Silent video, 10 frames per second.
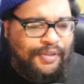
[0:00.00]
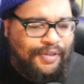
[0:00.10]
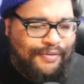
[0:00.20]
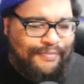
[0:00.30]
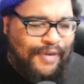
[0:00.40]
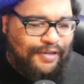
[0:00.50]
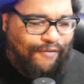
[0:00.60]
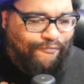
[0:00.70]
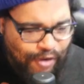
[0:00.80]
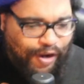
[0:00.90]

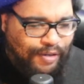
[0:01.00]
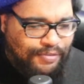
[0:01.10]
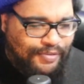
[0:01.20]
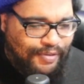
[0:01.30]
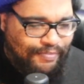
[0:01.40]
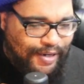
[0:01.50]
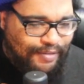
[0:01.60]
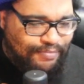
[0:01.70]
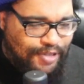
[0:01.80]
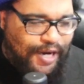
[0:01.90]
Motherfucker, making
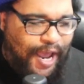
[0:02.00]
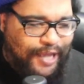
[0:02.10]
them good ass